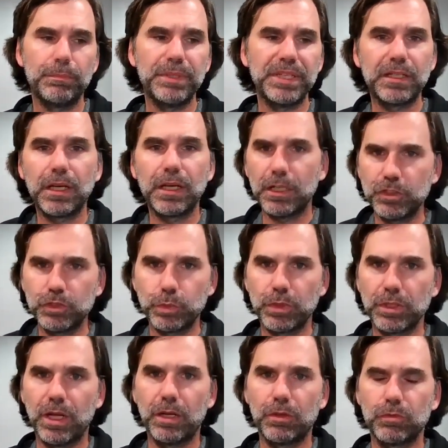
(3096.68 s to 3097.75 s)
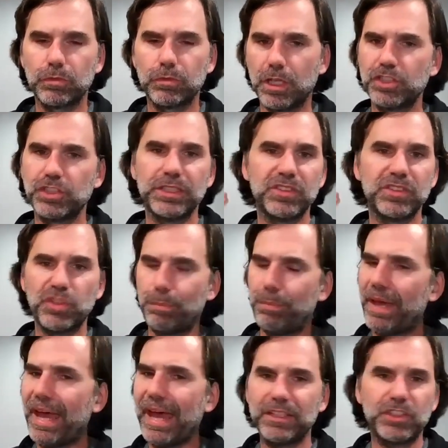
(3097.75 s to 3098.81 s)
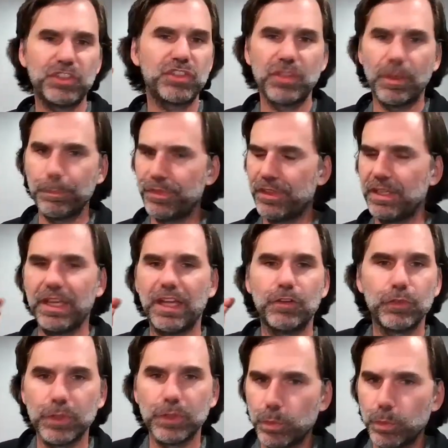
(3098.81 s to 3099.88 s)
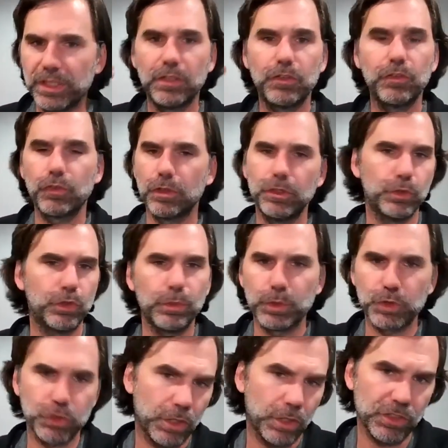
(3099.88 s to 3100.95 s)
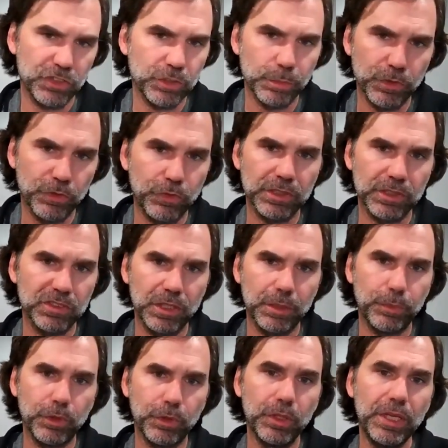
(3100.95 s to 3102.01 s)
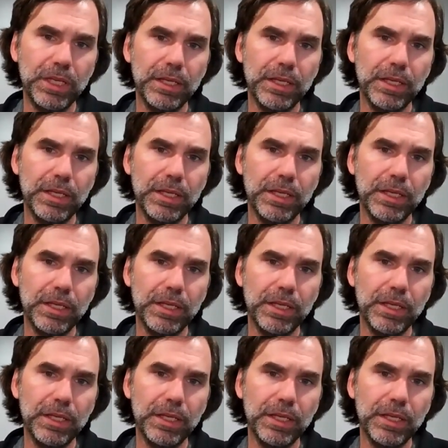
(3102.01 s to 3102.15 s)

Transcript: because we're not rushing to patch something every week for a new commercial customer, for example.